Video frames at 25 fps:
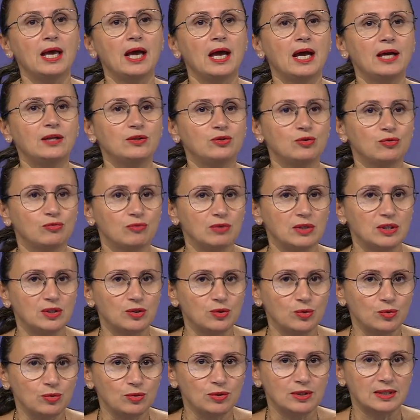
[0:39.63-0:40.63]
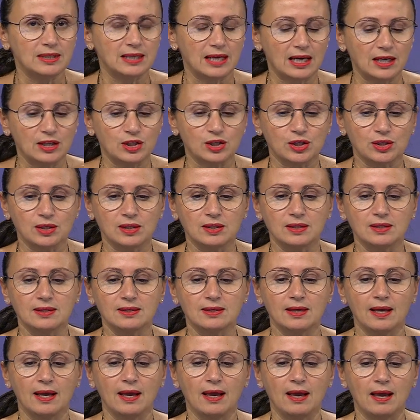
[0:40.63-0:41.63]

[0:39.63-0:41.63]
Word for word: and to reduce tensions